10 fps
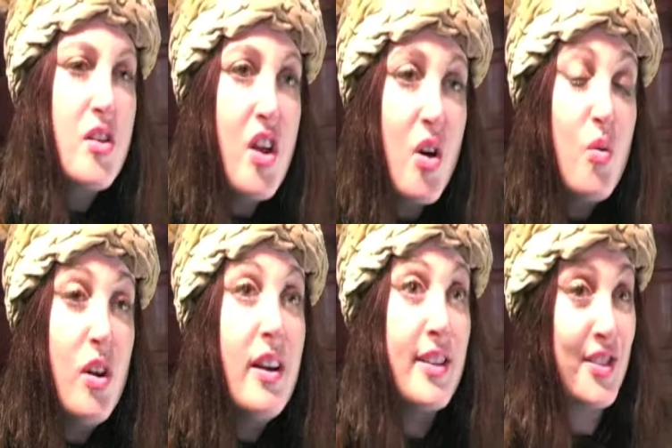
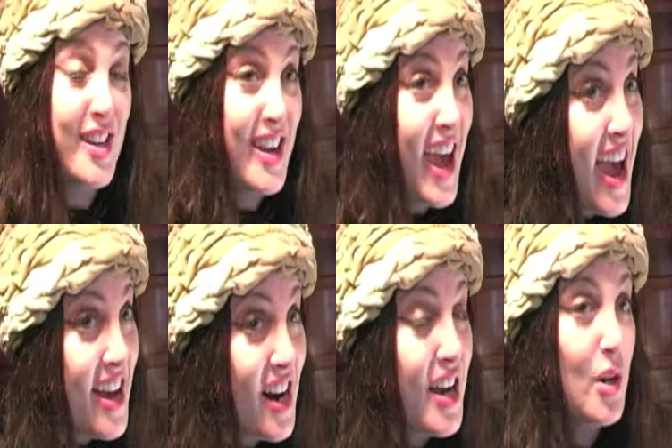No, a sick
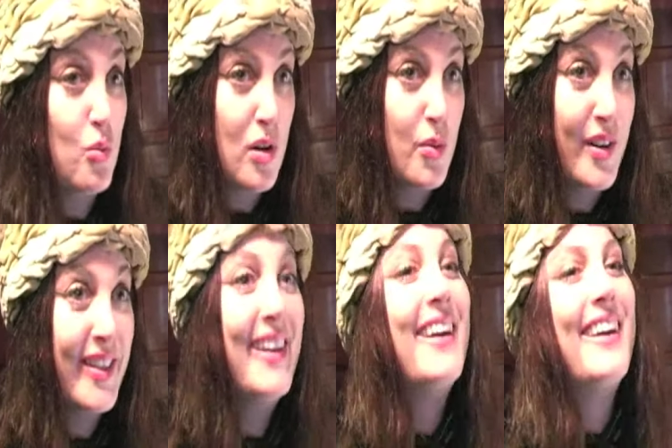cat I could work
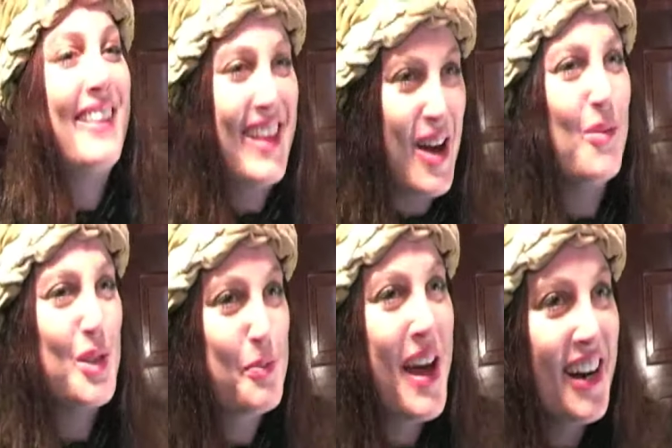with, that
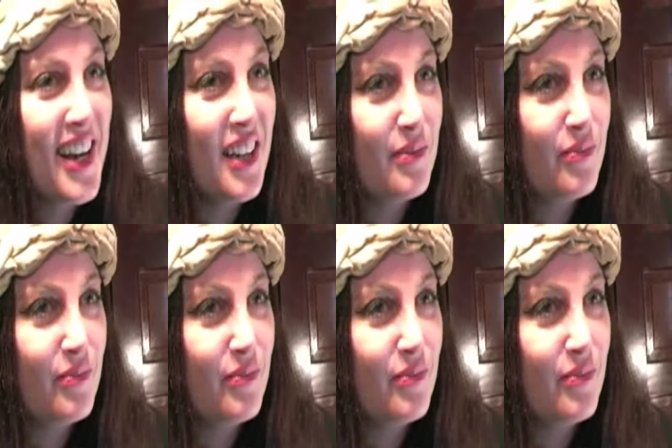was Penny.